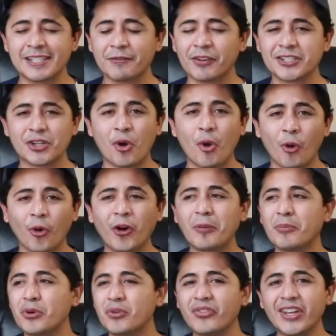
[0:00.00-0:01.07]
If it's a horror
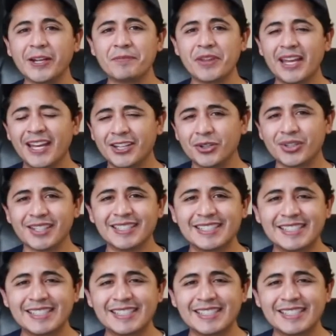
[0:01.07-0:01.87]
movie, you can